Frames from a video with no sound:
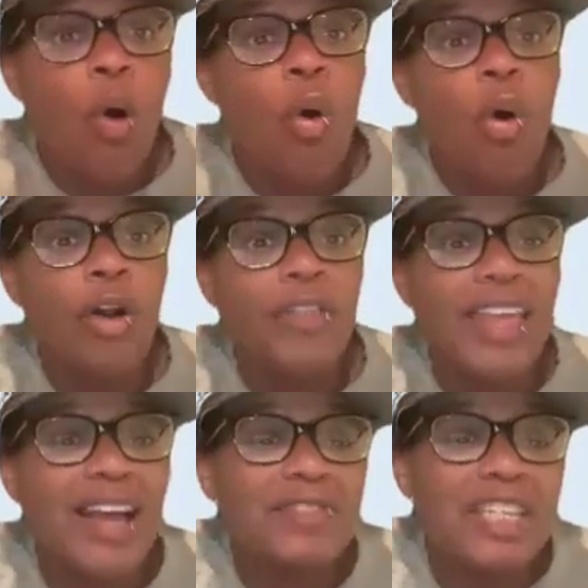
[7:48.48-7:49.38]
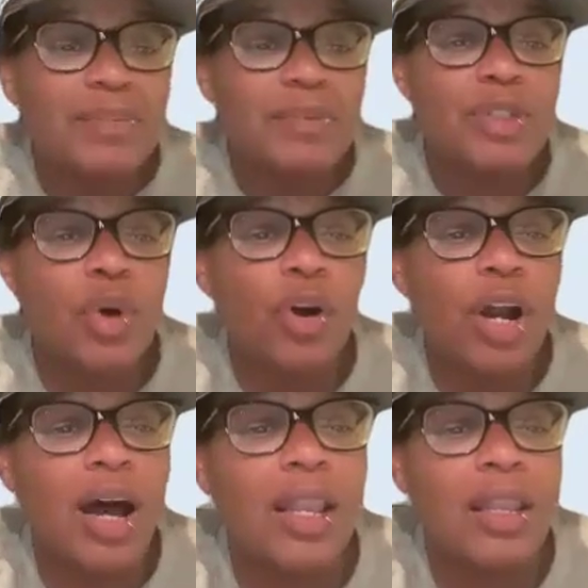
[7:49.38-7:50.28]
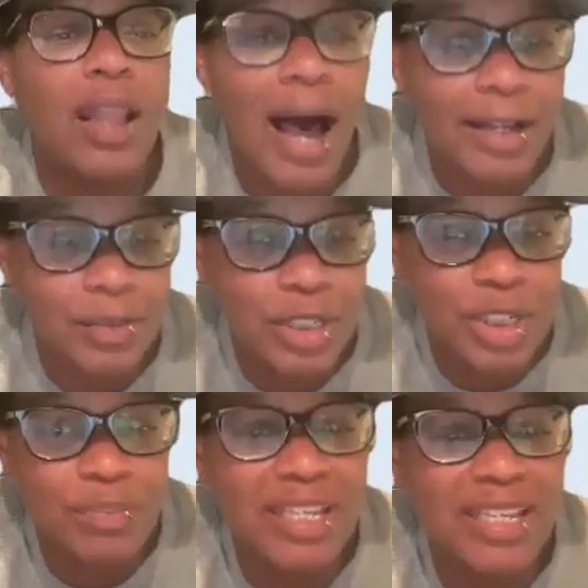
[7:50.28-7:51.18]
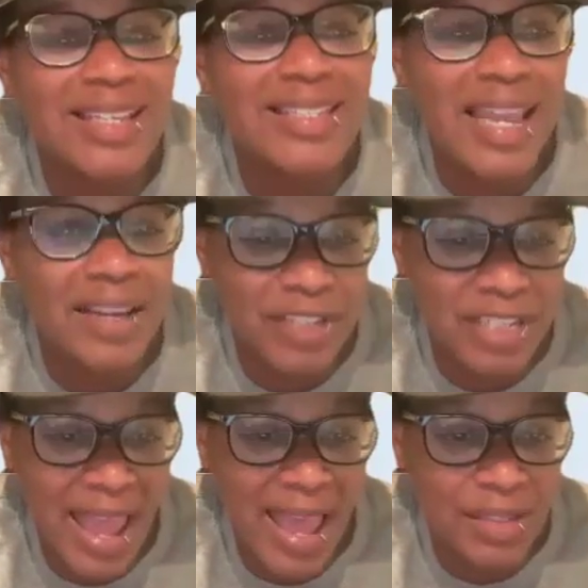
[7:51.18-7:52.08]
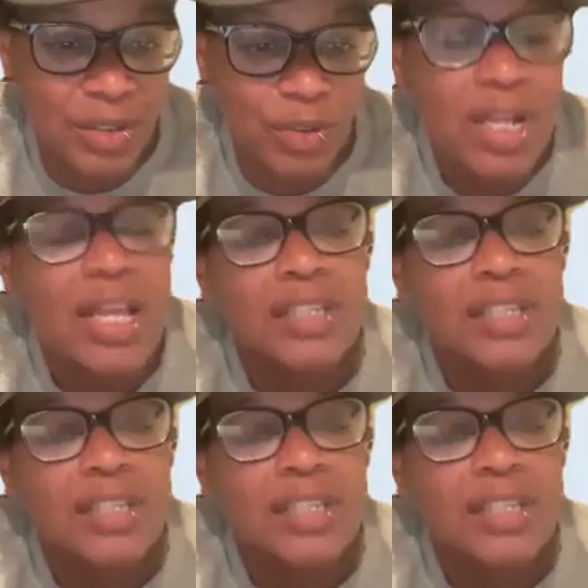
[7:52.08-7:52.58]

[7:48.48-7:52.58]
Or they have to keep the door unlocked, which could be a safety hazard.